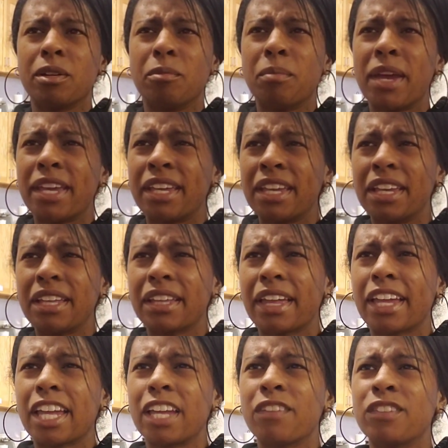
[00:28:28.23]
making
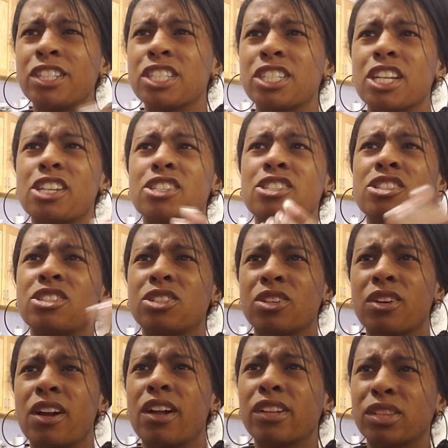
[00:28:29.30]
like even just a
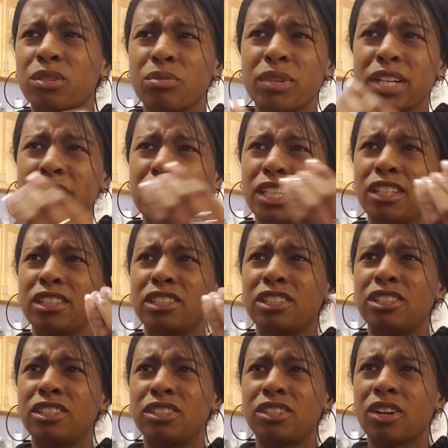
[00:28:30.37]
3D
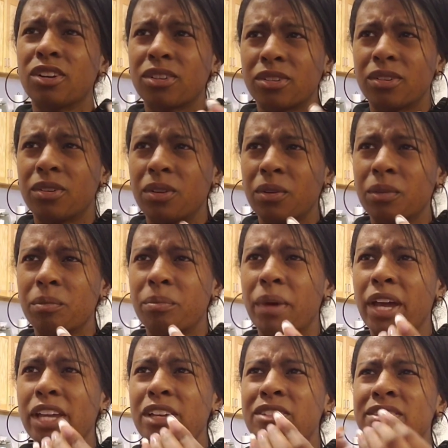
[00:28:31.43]
circle
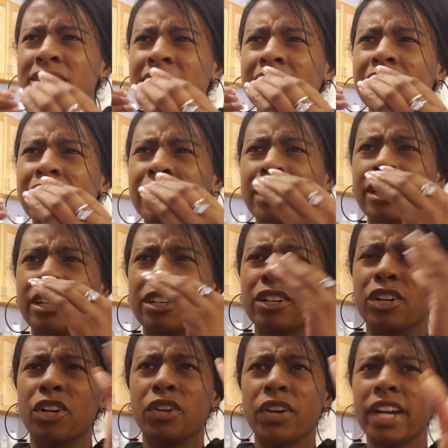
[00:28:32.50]
by using
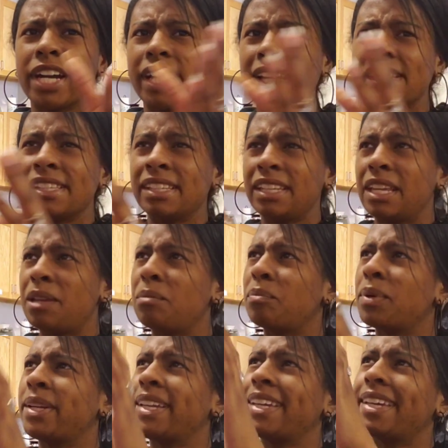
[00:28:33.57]
grids and
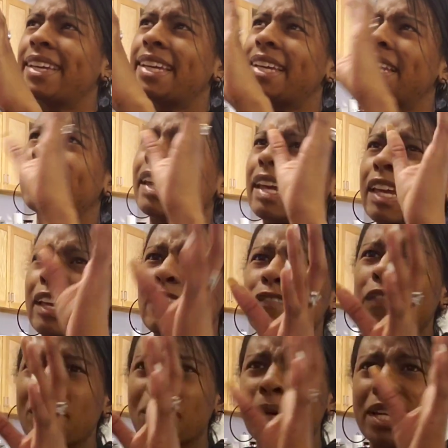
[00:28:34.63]
inputting in like
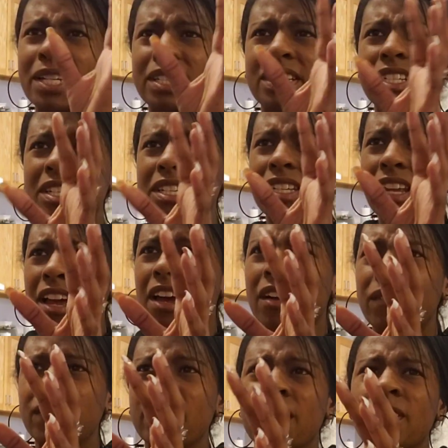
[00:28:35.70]
information
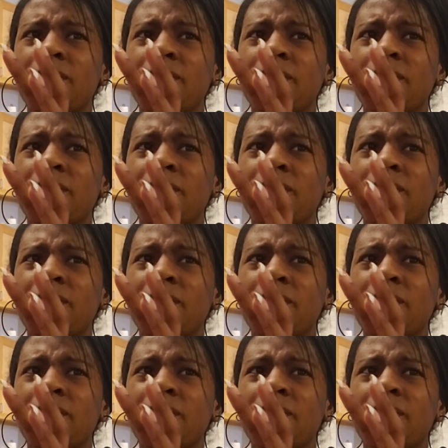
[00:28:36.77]
stuff